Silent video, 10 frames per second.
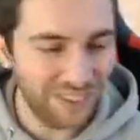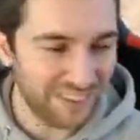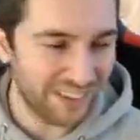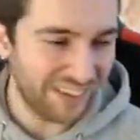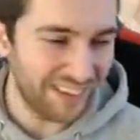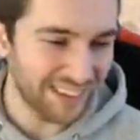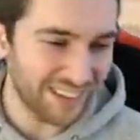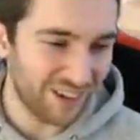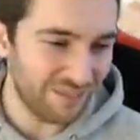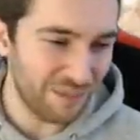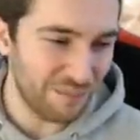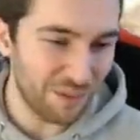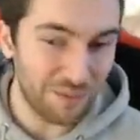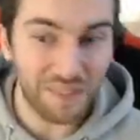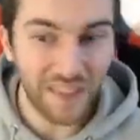other cards? I can't
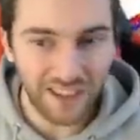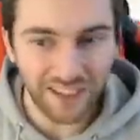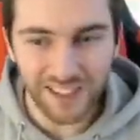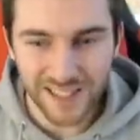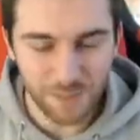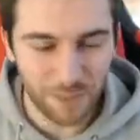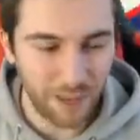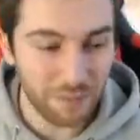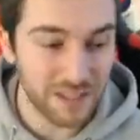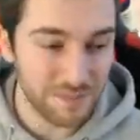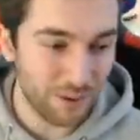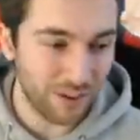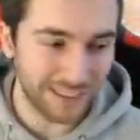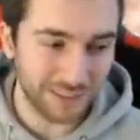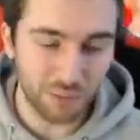remember, but they are going to disappear, but the
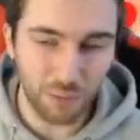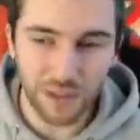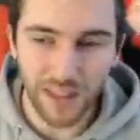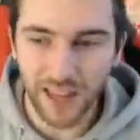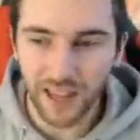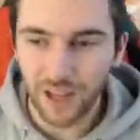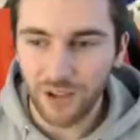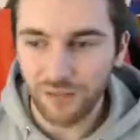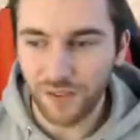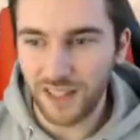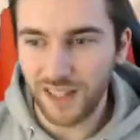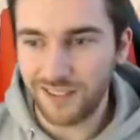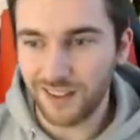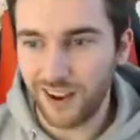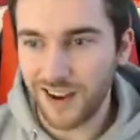Spotlight Sims will be there for the
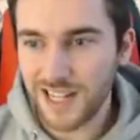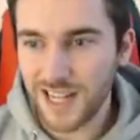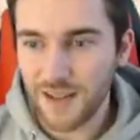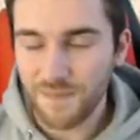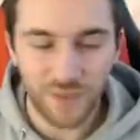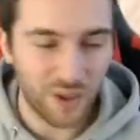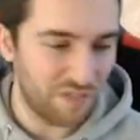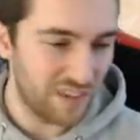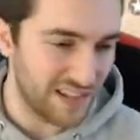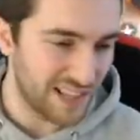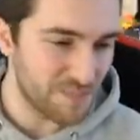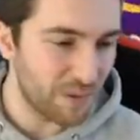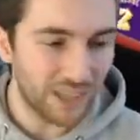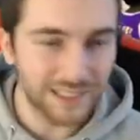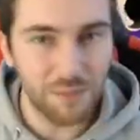entirety of the year.
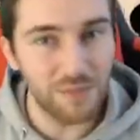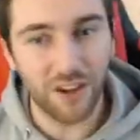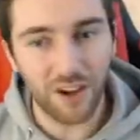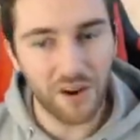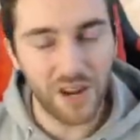Spotlight Sims aren't going